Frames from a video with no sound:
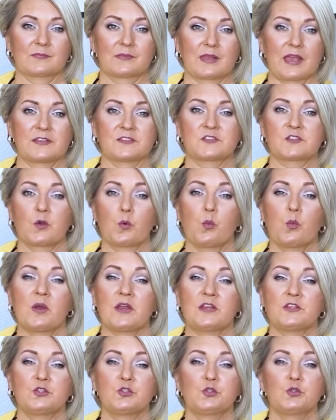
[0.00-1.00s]
And so
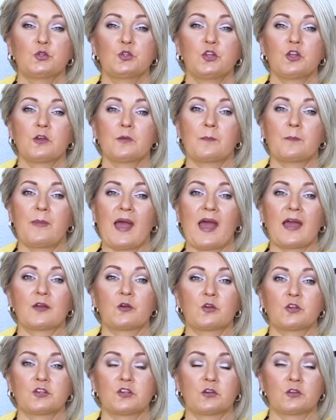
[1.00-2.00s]
when you look back
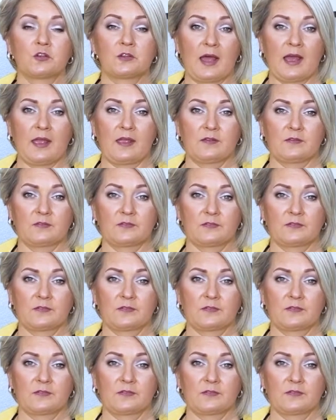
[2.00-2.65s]
on your life,